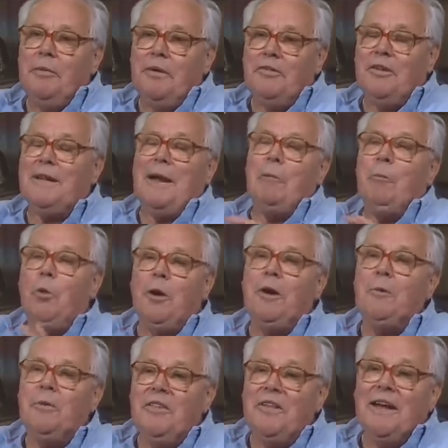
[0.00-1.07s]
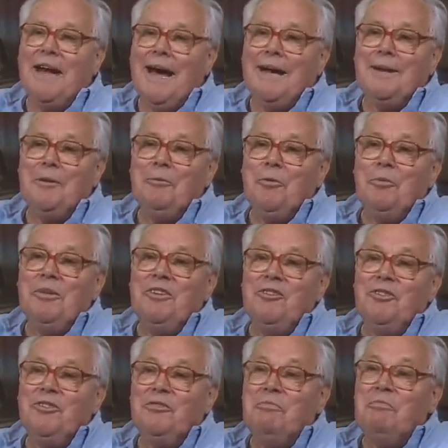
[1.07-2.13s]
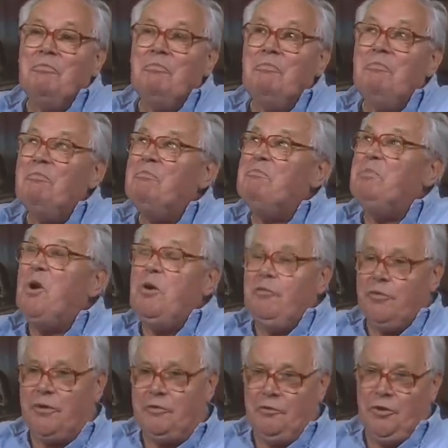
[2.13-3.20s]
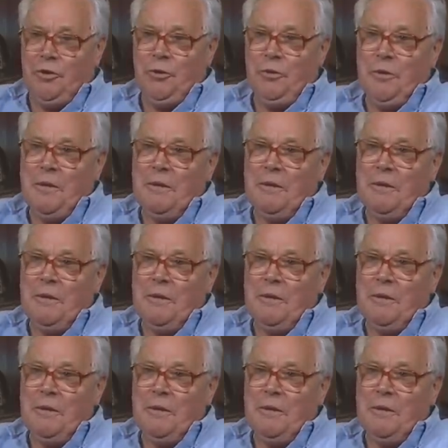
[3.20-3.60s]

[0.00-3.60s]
I said, I'm working with a guy that will be just perfect for you.